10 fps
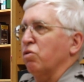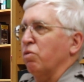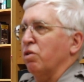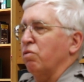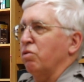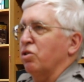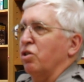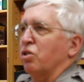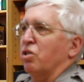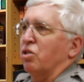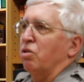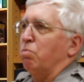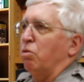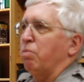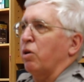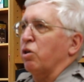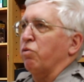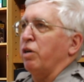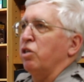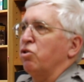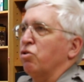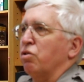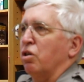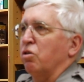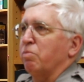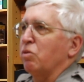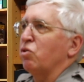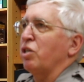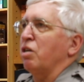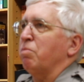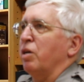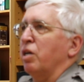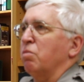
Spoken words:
whether it was just a simple park ranger or a museum aide,